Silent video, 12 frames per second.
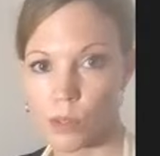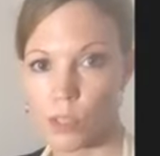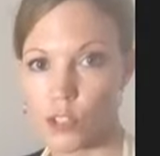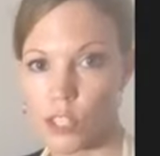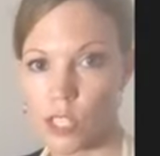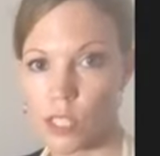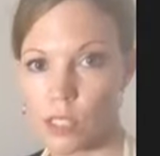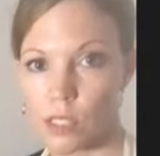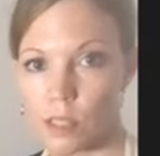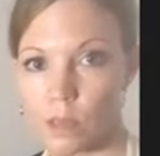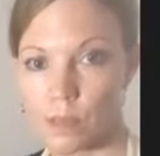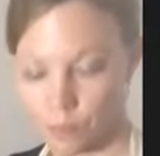cheese.
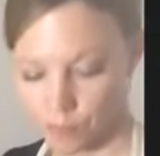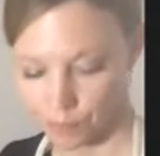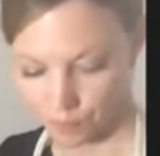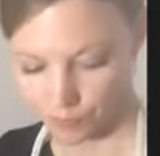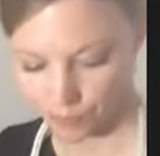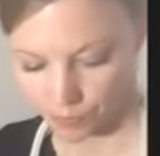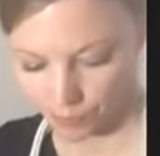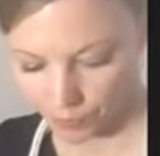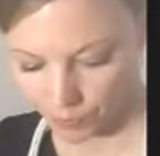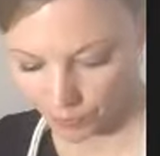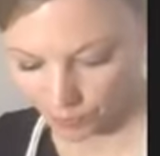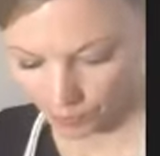Okay. We've already
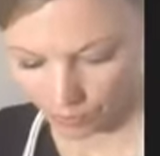pulled this